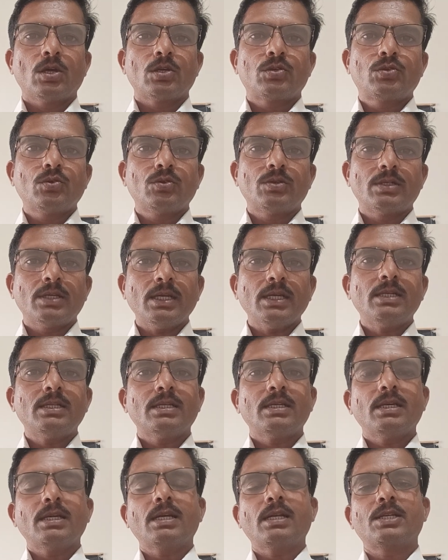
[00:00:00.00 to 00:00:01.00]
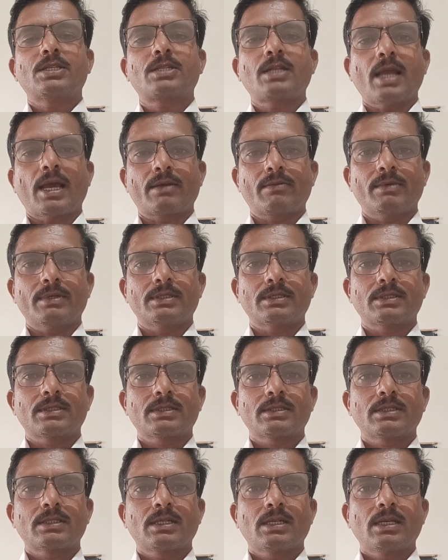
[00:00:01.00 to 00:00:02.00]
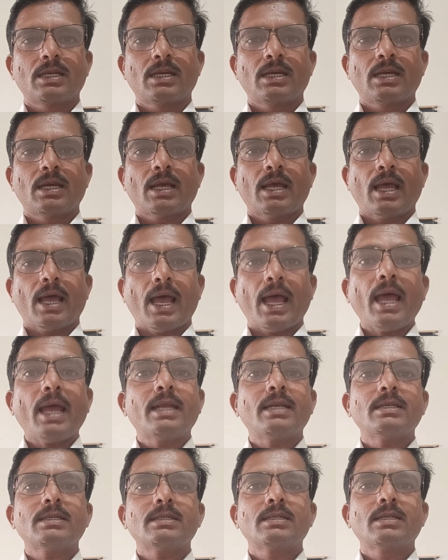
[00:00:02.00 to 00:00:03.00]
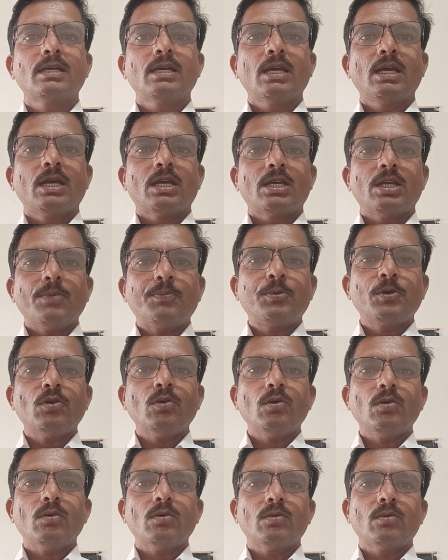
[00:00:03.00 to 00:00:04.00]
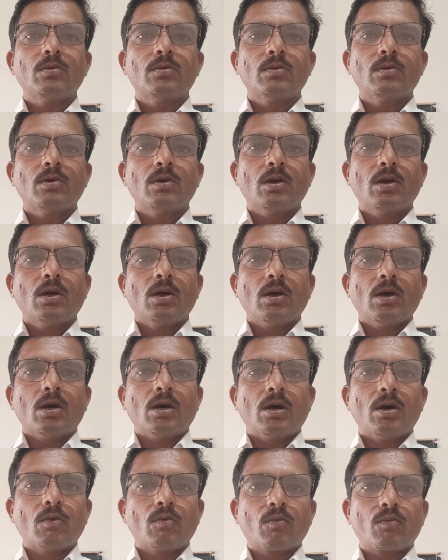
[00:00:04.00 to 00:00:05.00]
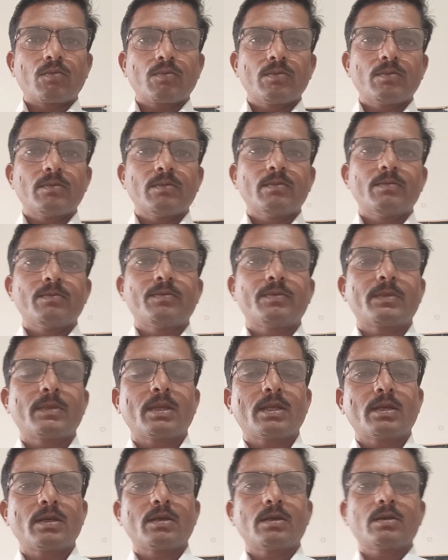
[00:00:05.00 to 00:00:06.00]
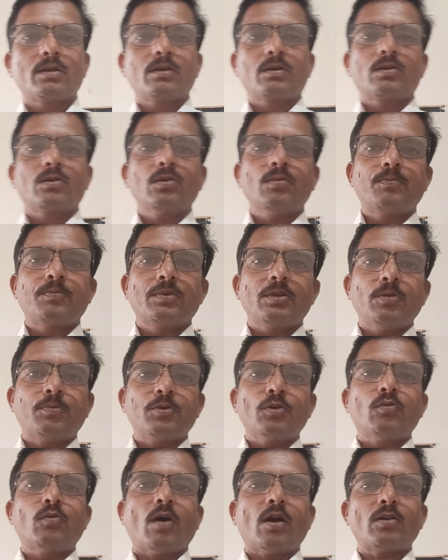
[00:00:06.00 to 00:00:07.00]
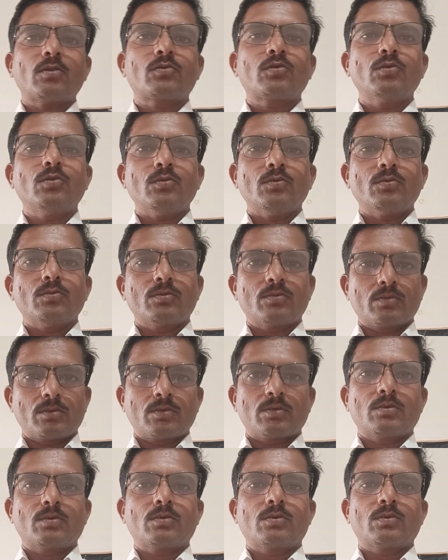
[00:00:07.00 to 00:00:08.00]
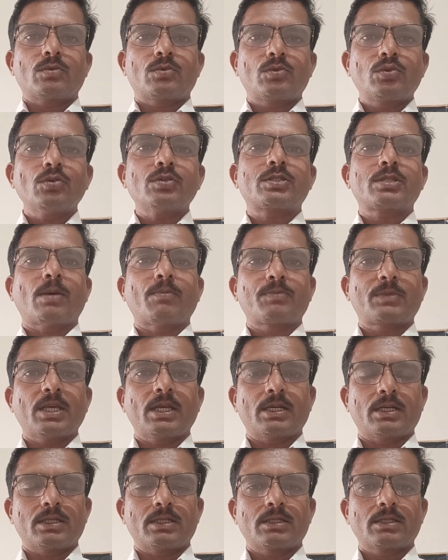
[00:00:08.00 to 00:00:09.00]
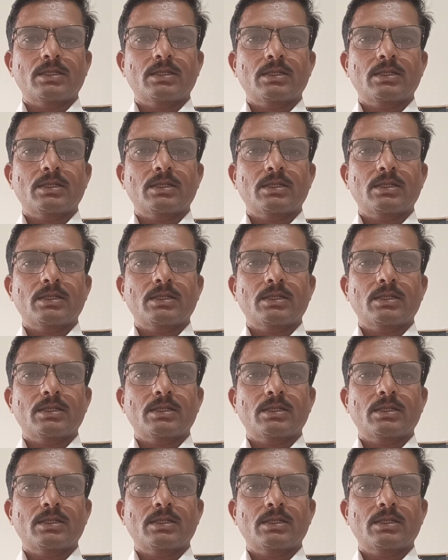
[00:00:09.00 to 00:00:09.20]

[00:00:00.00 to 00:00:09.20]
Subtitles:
You need English language, and if uh, if you want to do something